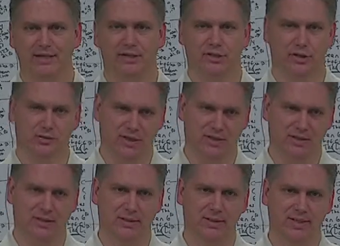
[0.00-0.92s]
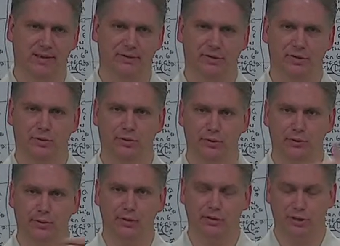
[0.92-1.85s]
And so Jesus says, I'm Yeshua whom you
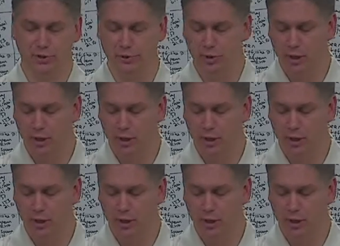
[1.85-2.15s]
persecute.